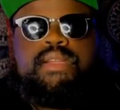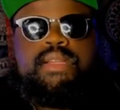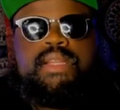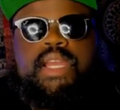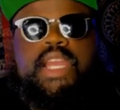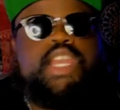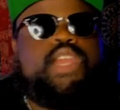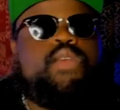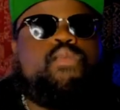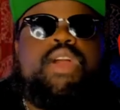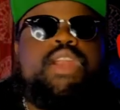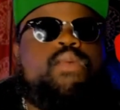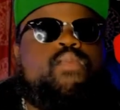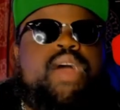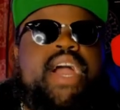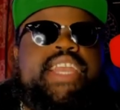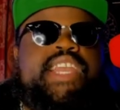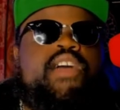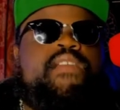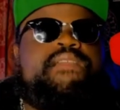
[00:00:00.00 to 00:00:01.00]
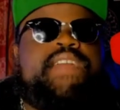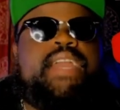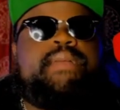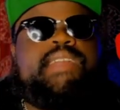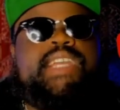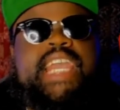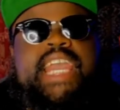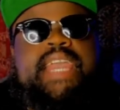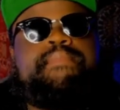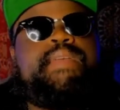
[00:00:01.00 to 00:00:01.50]
And you wonder why your family
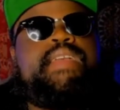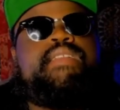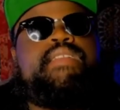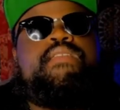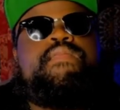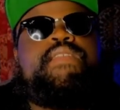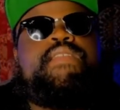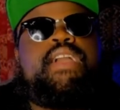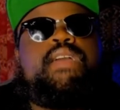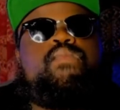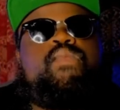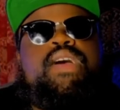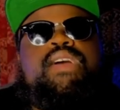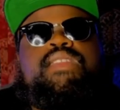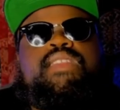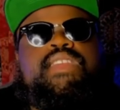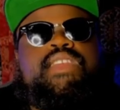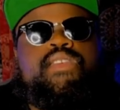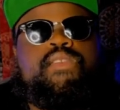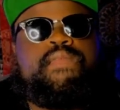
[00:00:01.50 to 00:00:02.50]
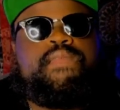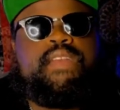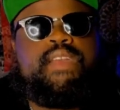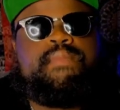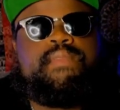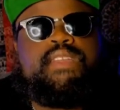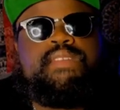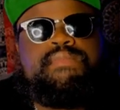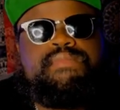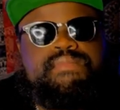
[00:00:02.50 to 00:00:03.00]
can't build no fucking wealth in your
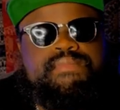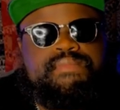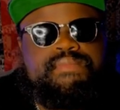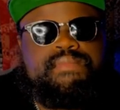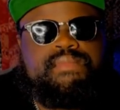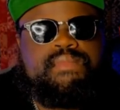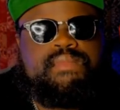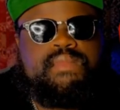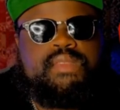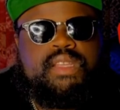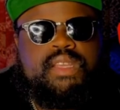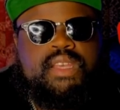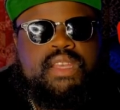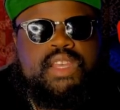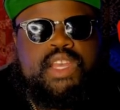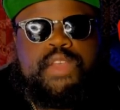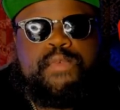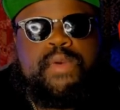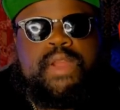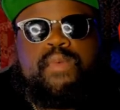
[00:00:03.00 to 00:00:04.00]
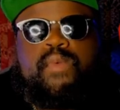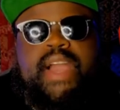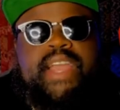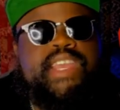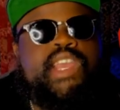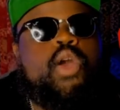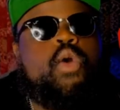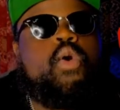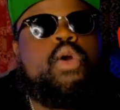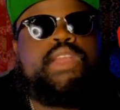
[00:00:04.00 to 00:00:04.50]
family. You wonder why
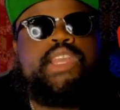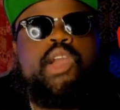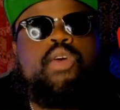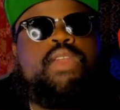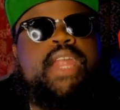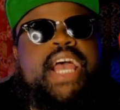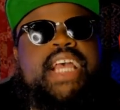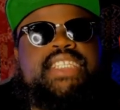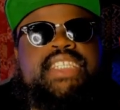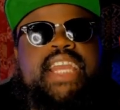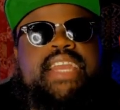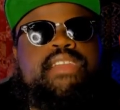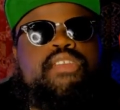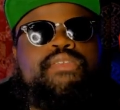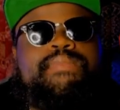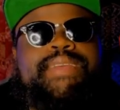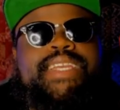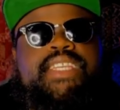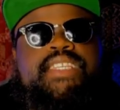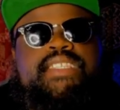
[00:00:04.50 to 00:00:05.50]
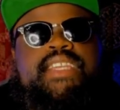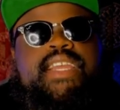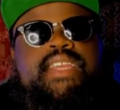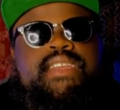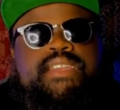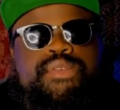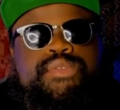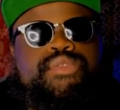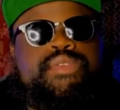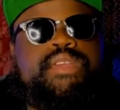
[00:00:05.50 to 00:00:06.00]
your, your last name don't mean shit
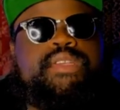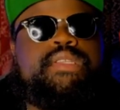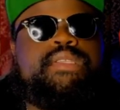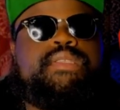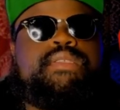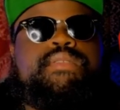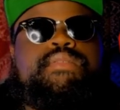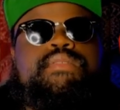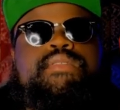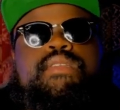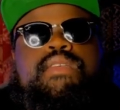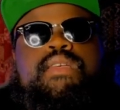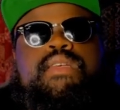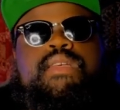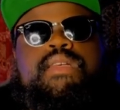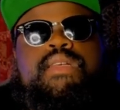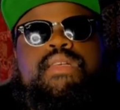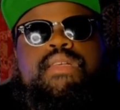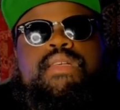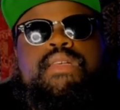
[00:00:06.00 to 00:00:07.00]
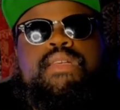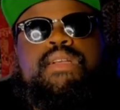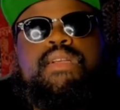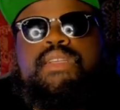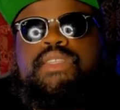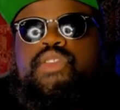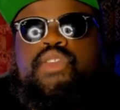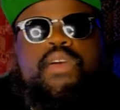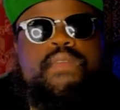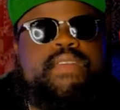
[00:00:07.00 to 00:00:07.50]
in the streets.
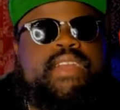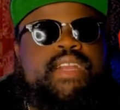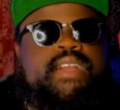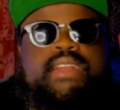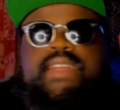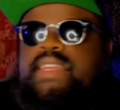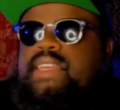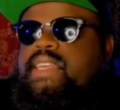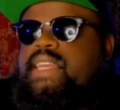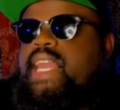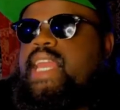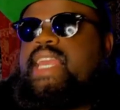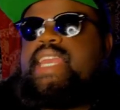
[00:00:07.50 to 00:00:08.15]
Because you over here getting